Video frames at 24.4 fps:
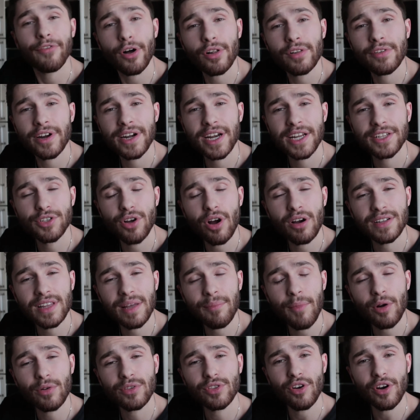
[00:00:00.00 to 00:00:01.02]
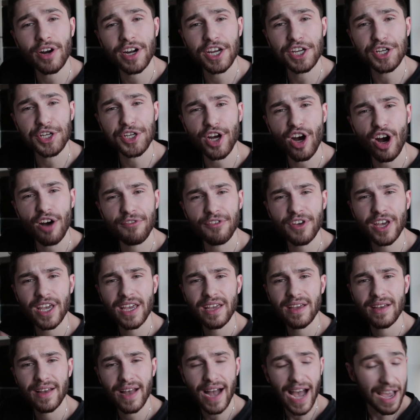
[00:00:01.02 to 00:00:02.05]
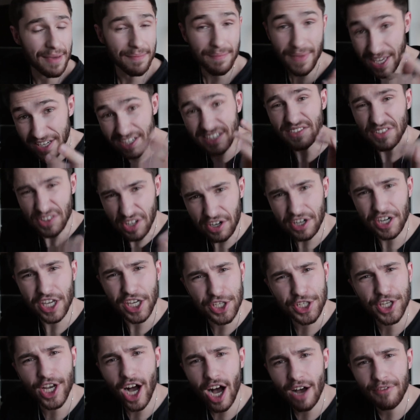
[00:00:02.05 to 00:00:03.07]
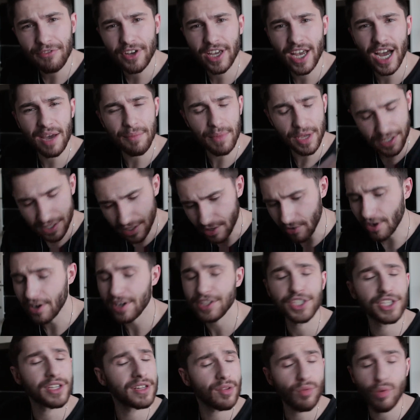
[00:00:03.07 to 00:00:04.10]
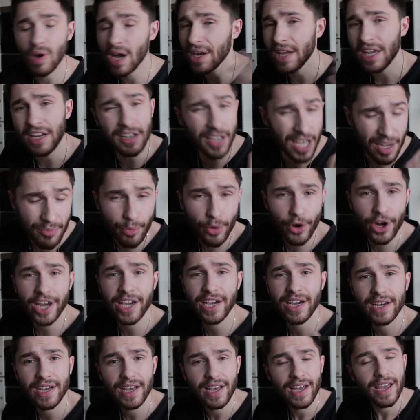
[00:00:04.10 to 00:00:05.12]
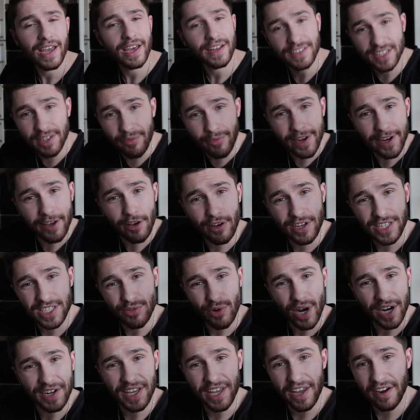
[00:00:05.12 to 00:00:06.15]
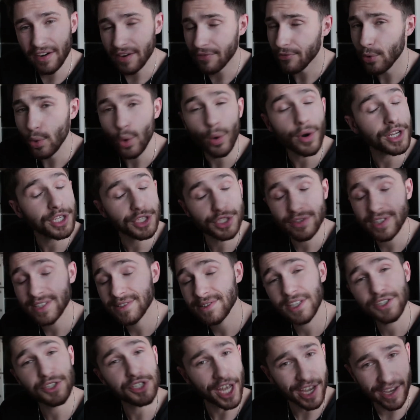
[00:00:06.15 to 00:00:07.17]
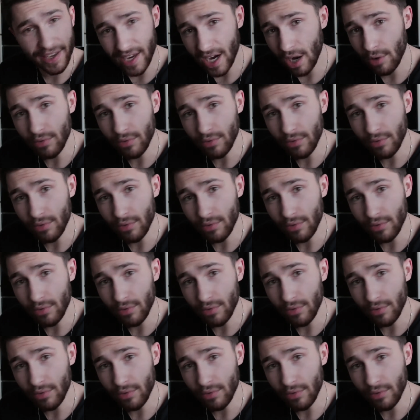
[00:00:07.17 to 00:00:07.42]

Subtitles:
already talked about Turkish coffee. I mean Turkish coffee, I mean the original one in Ibrik. The video is right here if you are interested, check it